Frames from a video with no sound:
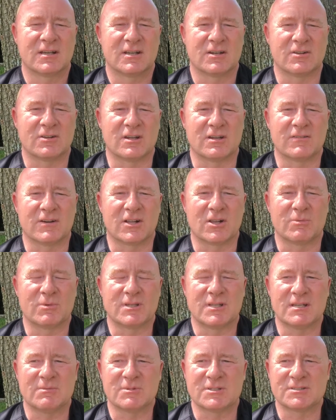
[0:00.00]
the
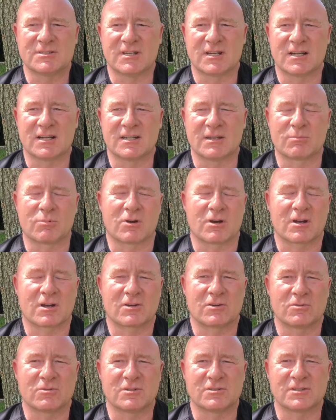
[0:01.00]
development team is done, the
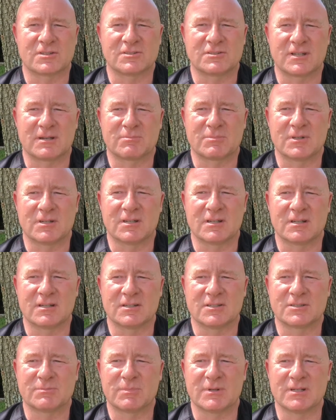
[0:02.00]
product owners accepted it,
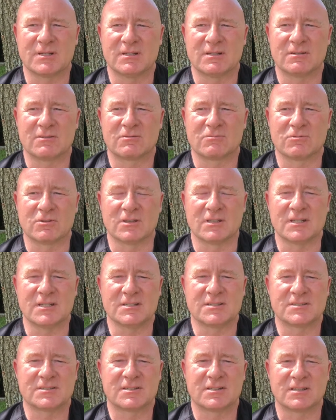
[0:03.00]
it's been
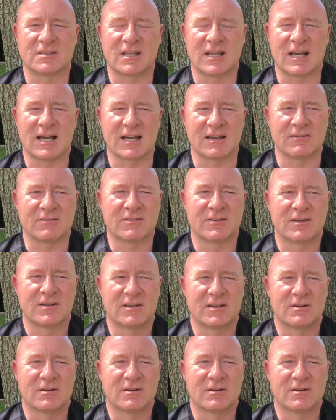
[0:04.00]
released live,